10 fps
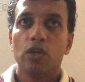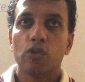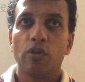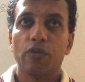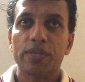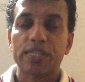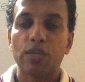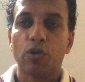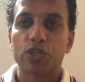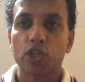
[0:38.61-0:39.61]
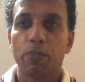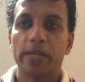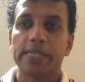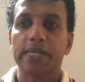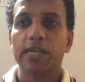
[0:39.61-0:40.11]
You will receive
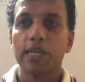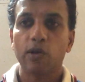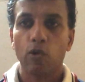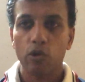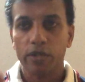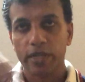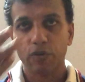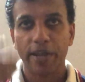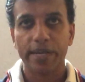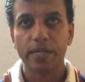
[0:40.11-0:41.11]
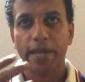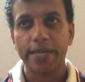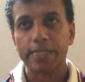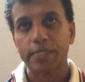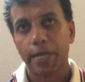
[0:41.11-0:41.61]
automatically all the grade
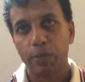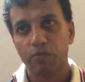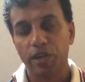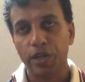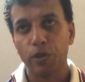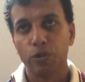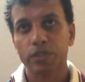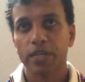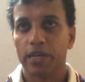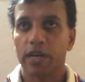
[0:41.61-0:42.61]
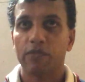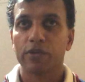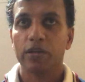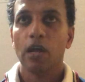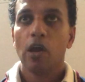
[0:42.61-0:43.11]
9 type videos
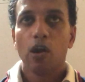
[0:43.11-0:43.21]
hereafter.